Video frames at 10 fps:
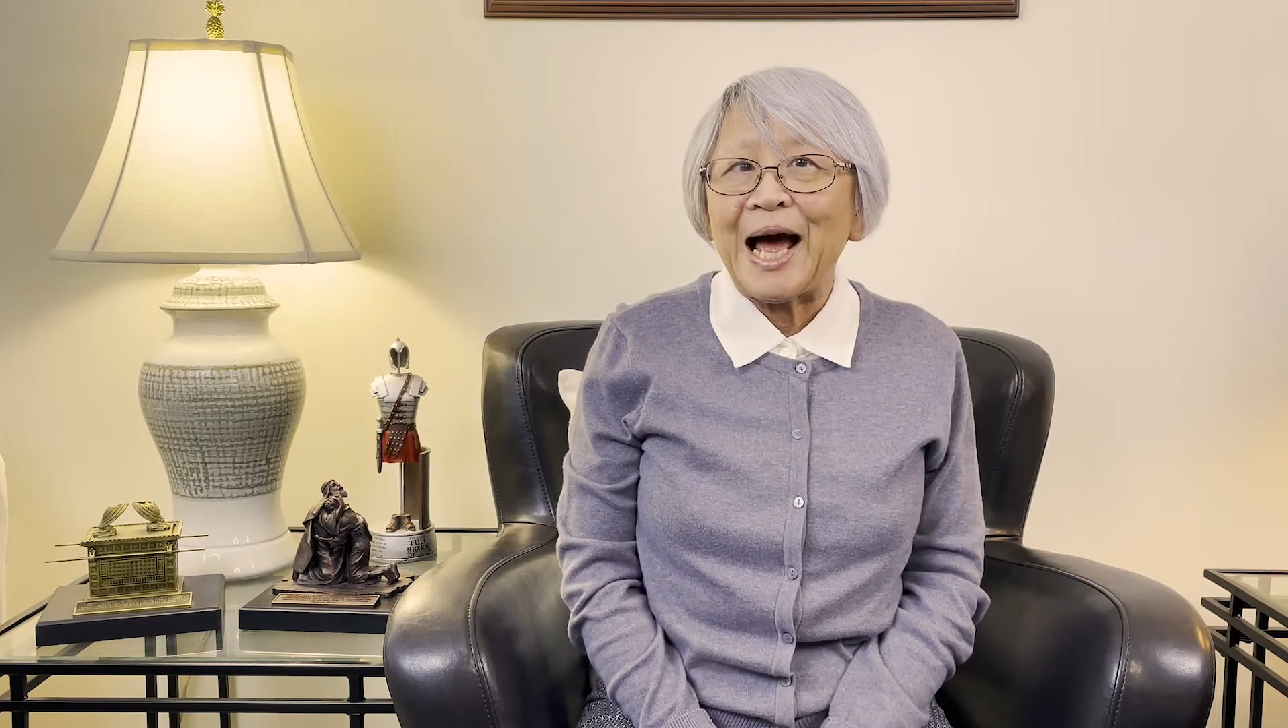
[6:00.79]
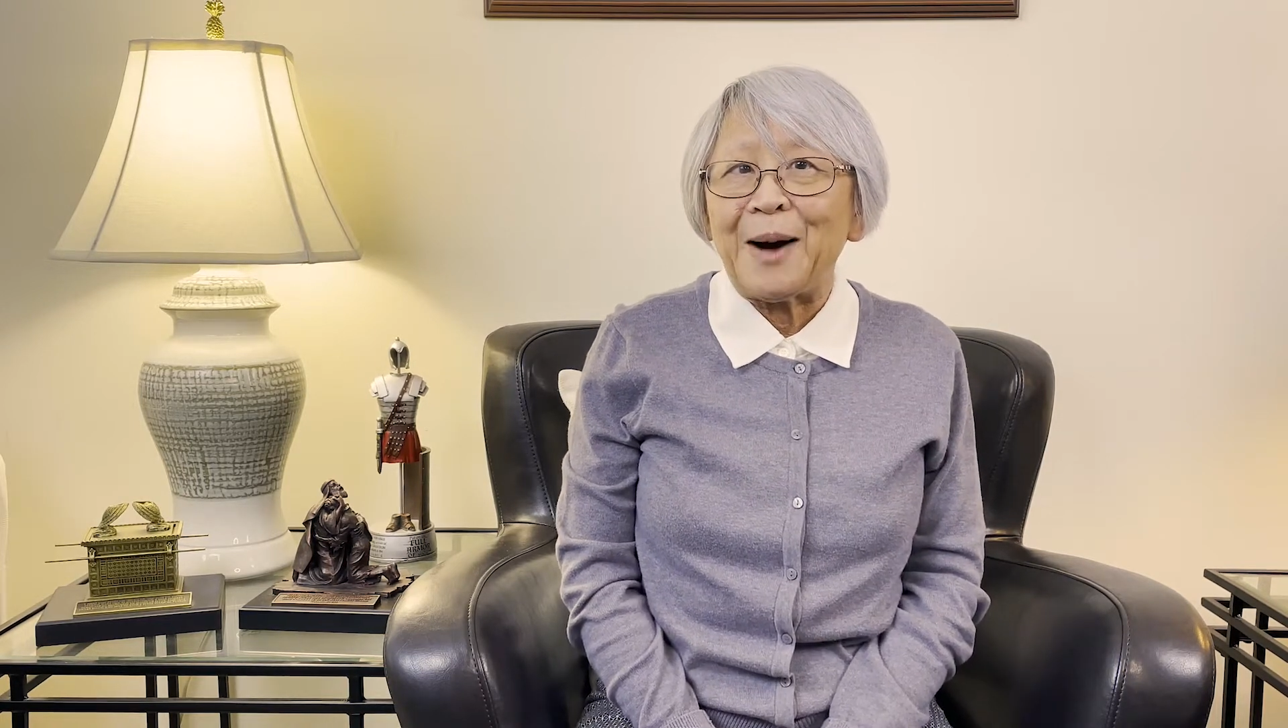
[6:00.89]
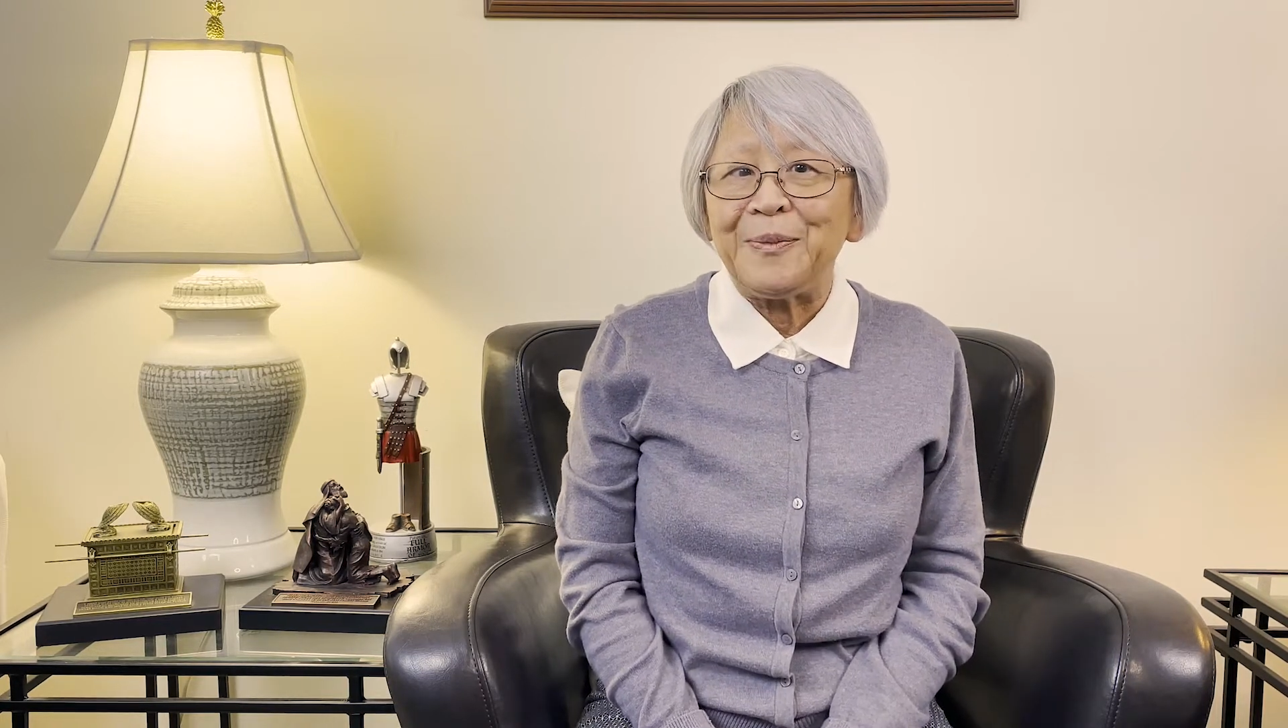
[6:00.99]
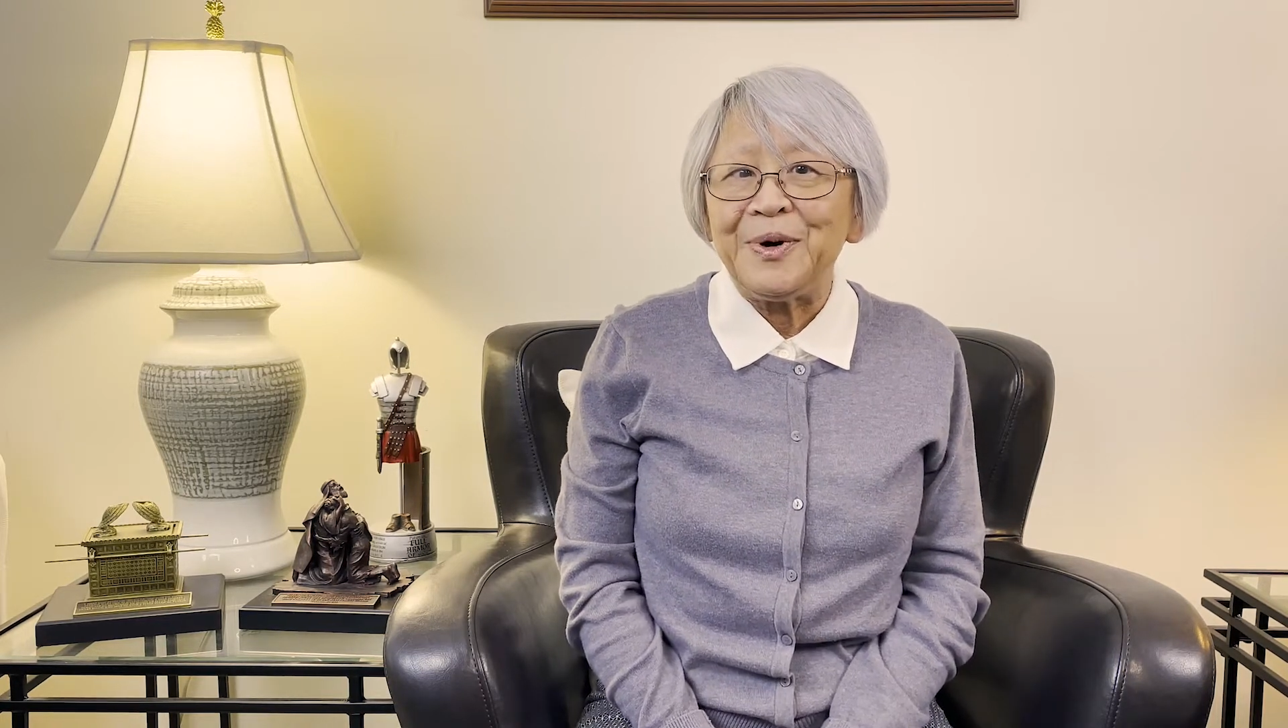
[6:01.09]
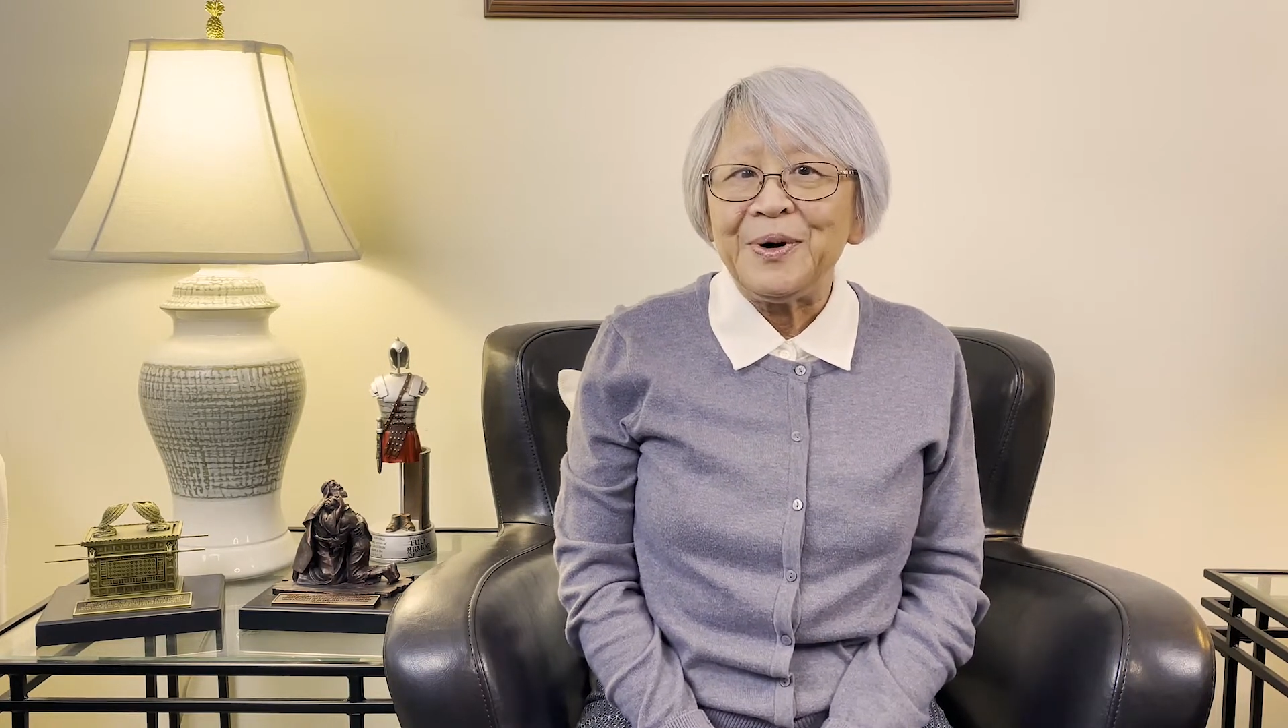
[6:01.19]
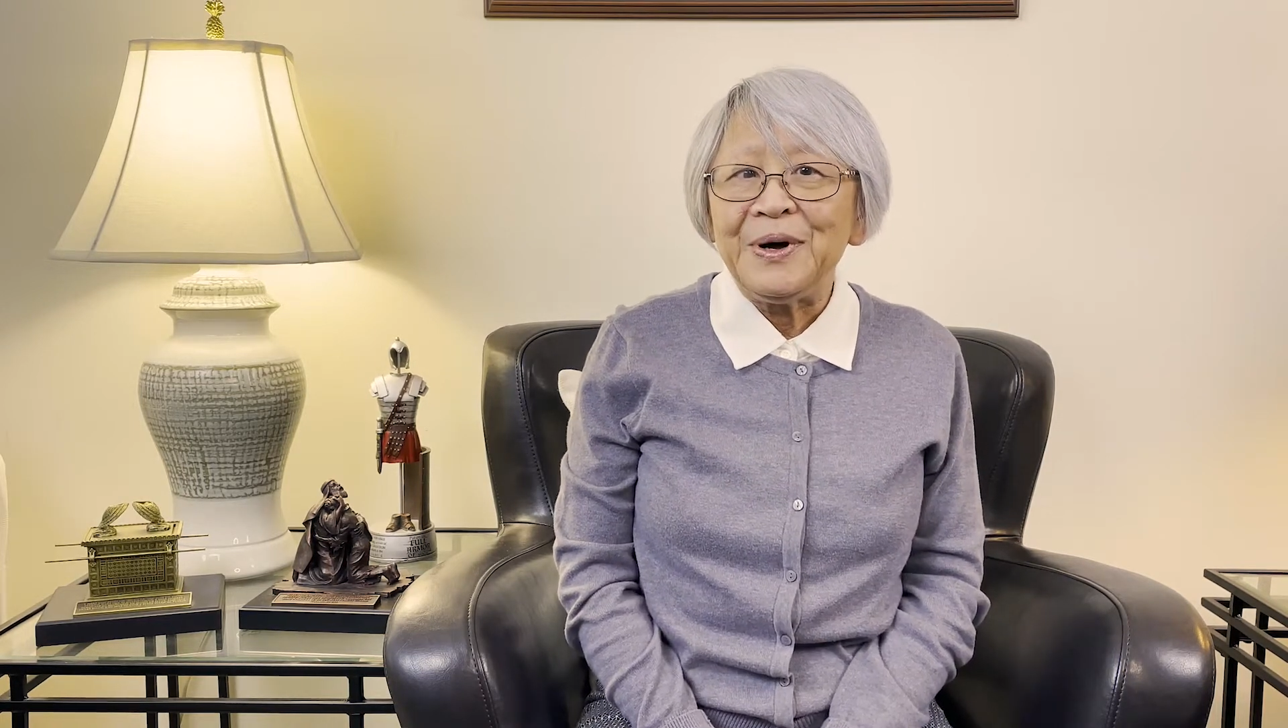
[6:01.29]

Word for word: up